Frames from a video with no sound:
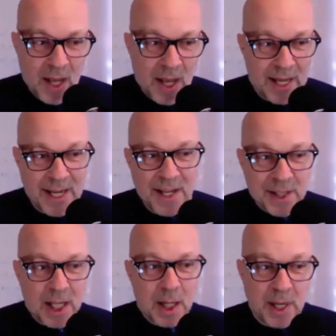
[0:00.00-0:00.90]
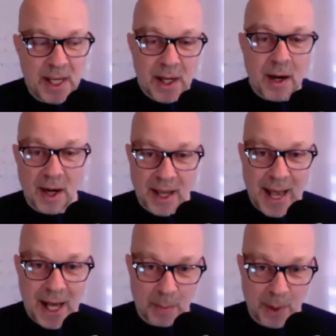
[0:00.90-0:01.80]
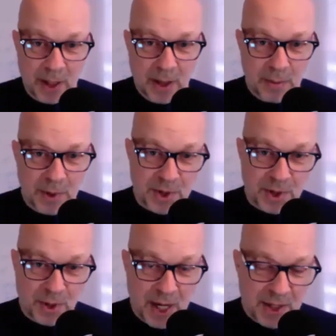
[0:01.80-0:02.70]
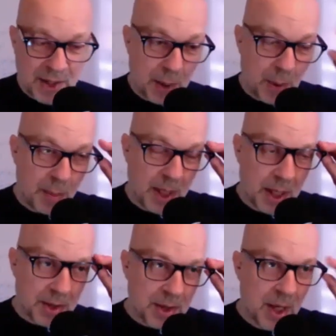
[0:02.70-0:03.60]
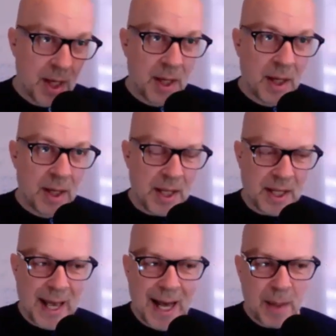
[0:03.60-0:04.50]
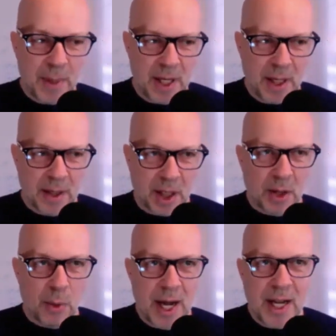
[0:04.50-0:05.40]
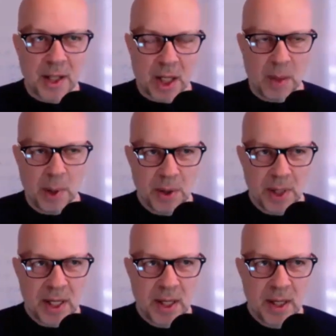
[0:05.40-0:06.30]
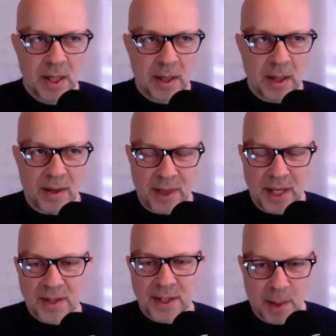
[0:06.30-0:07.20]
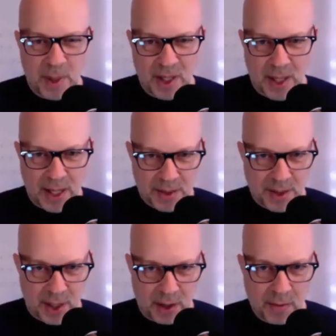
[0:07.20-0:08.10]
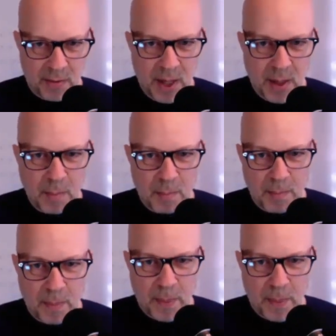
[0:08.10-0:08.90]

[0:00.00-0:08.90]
And nice. He's going to be in our academy, which is a great segue, because the academy, the creating the community, I think is going to be the next thing mm-hmm.